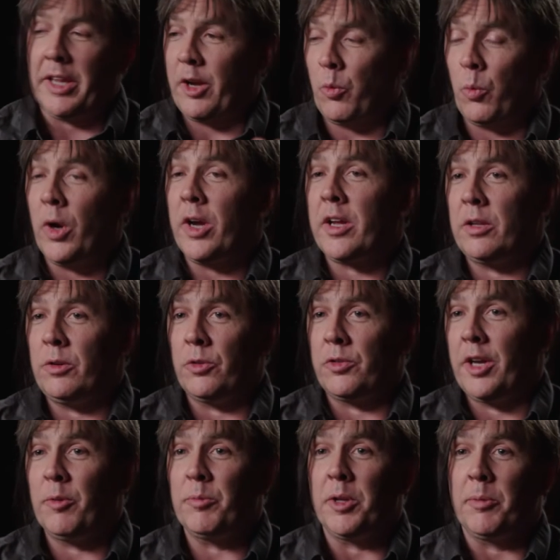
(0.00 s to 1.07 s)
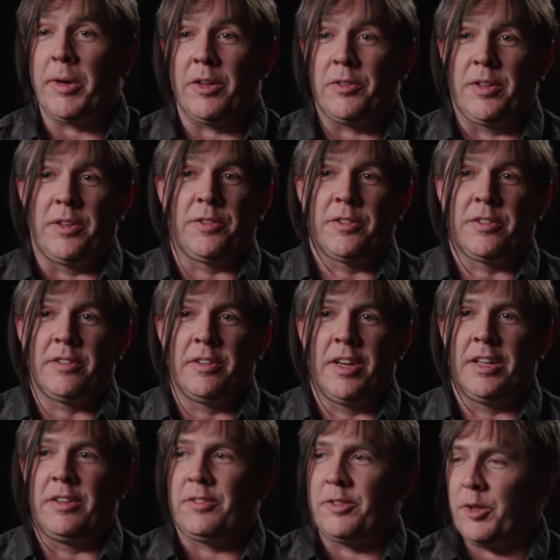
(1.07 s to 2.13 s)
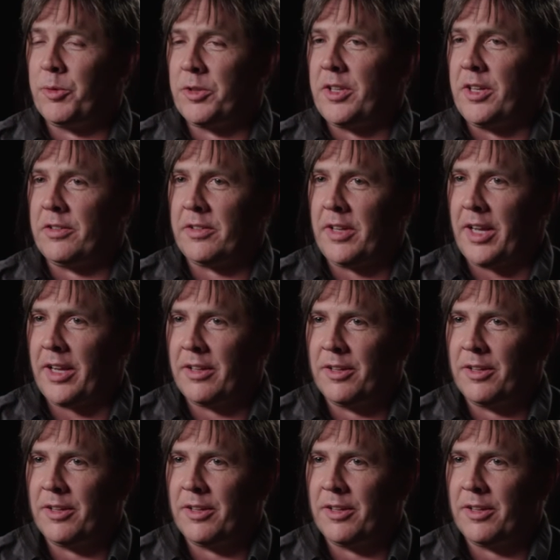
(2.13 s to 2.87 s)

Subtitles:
be like, what can you tell me about this? And see what they say,